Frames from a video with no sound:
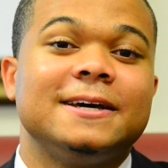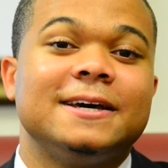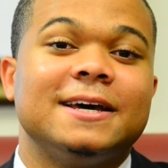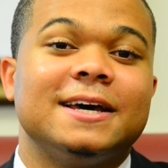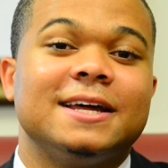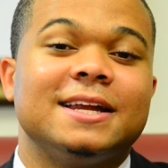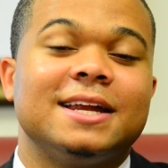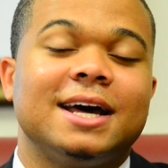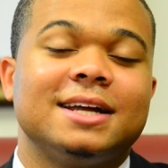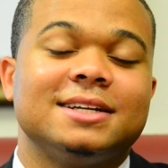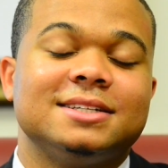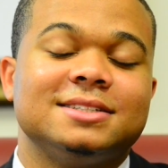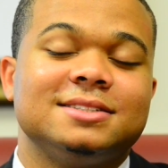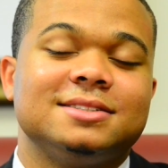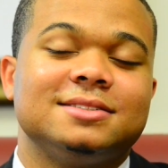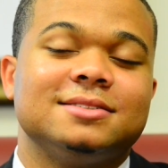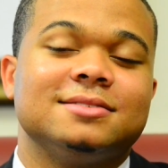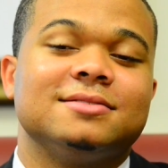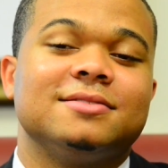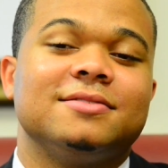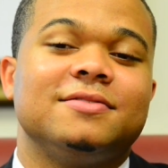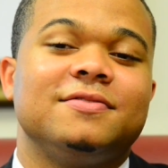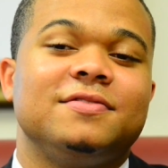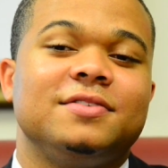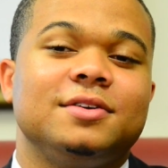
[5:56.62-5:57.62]
and not just
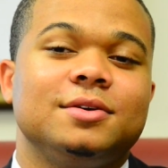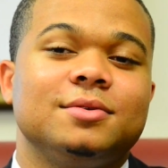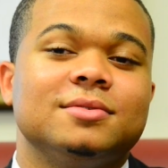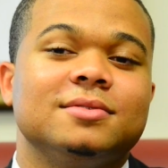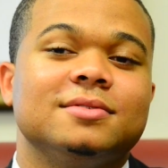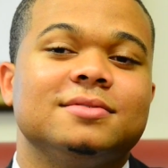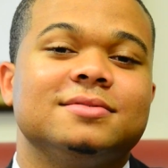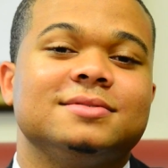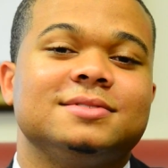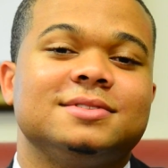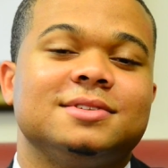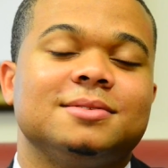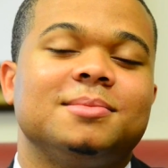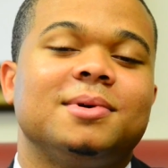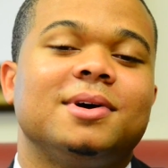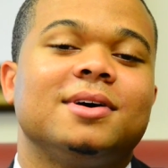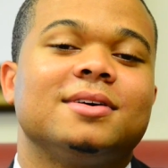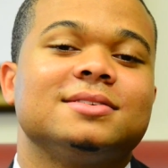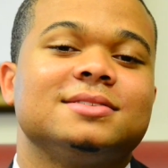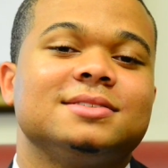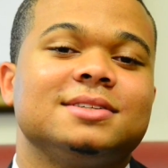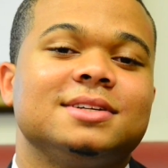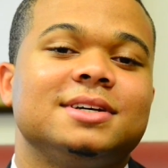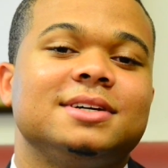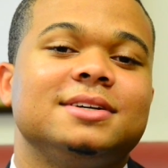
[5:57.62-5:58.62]
a few of
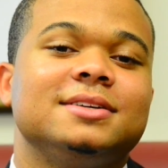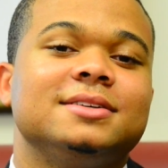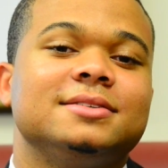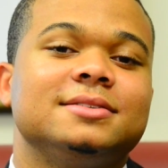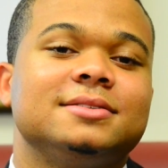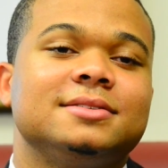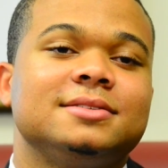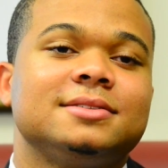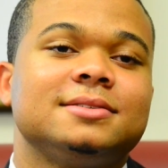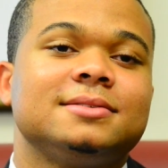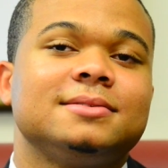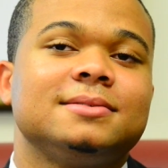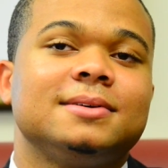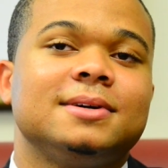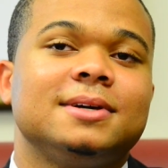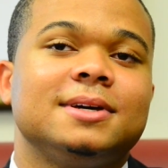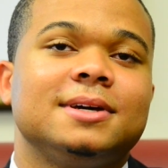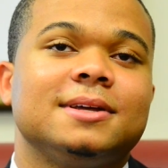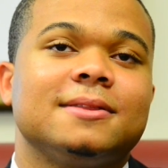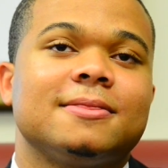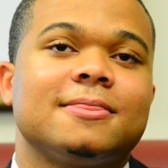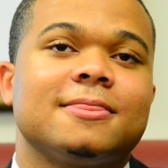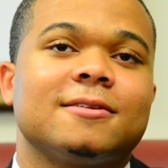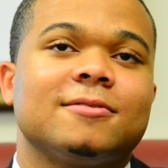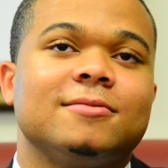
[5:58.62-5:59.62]
tomorrow's leaders.
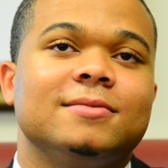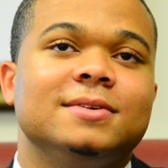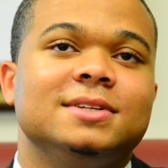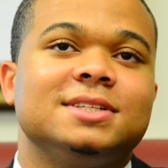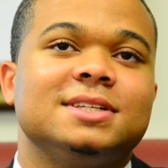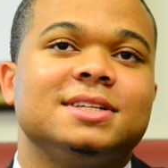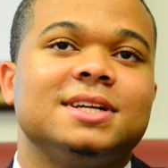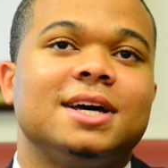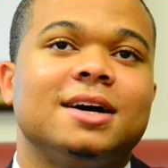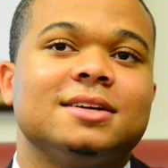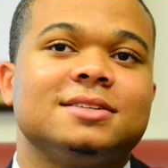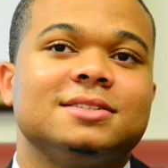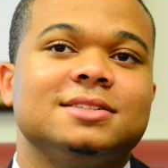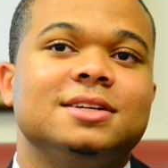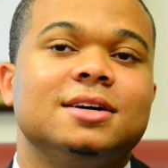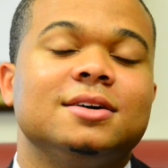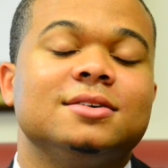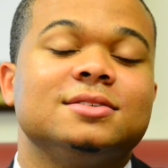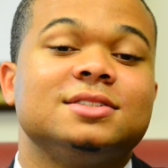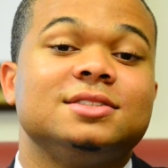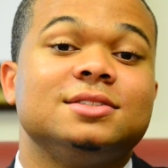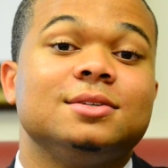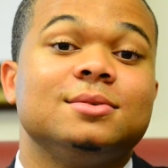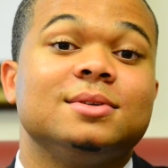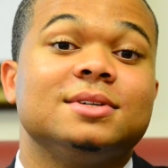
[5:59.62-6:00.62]
Reaching out to
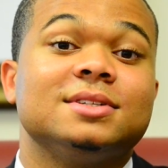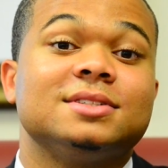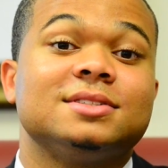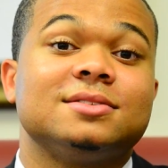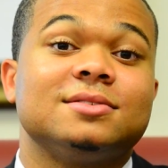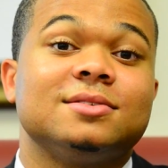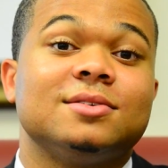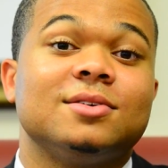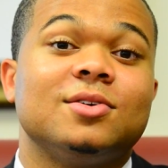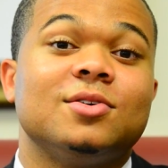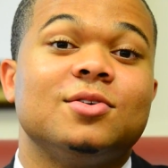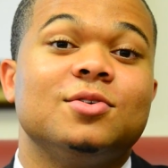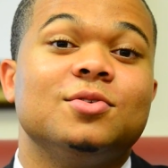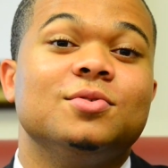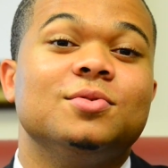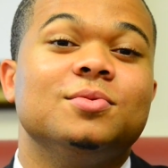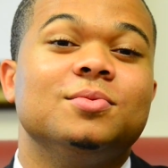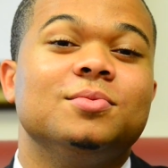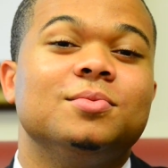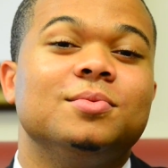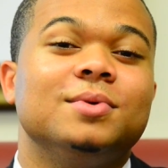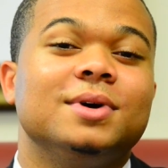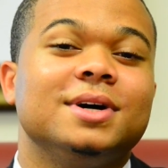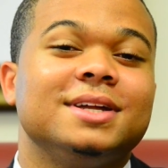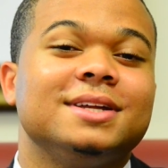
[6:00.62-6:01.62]
those students who
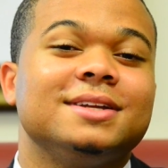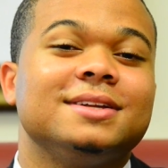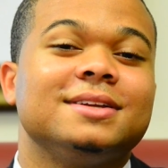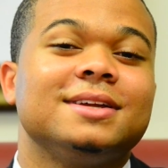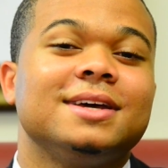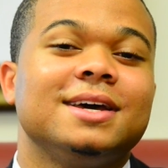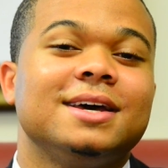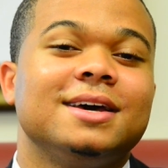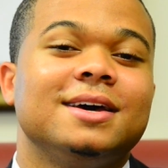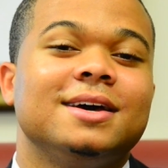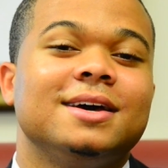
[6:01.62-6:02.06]
wouldn't